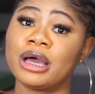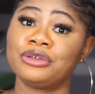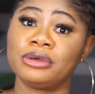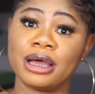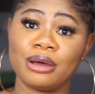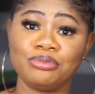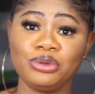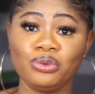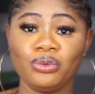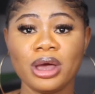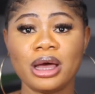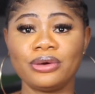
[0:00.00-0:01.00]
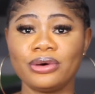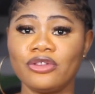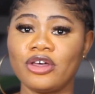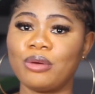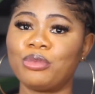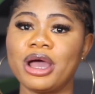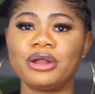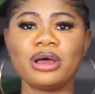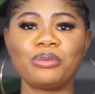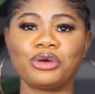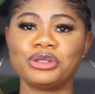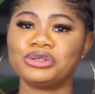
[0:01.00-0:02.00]
How are you camping with and all that? But I
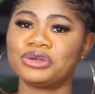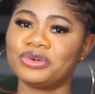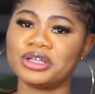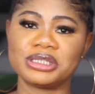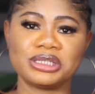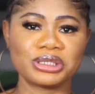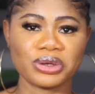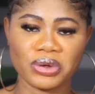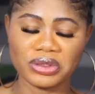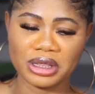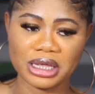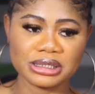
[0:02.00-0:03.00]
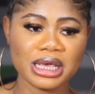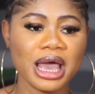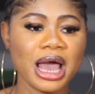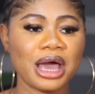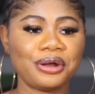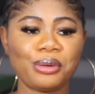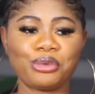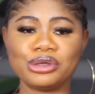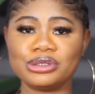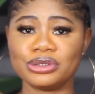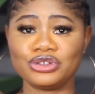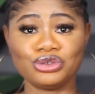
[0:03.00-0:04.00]
know I'm going to create this content, and I'm
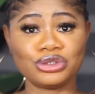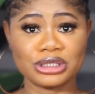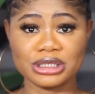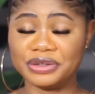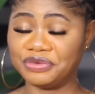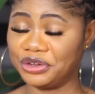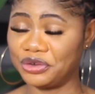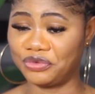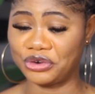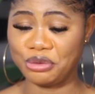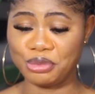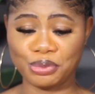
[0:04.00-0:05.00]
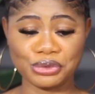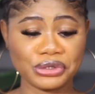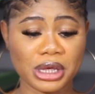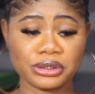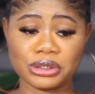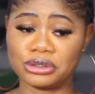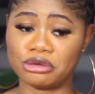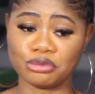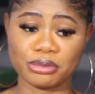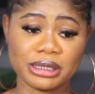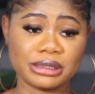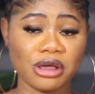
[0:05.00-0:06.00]
going to shoot this video for you people. So I just
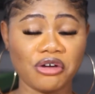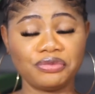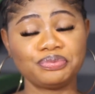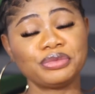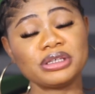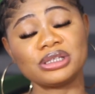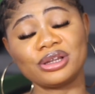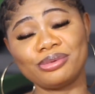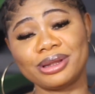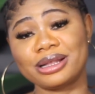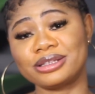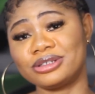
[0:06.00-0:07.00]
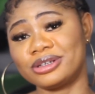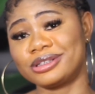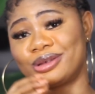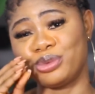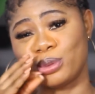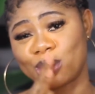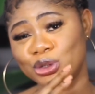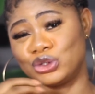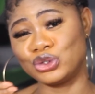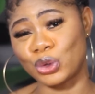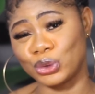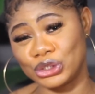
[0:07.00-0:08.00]
stopped myself. Isn't it better to just keep your mouth
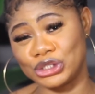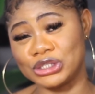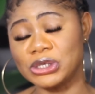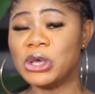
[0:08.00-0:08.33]
shut?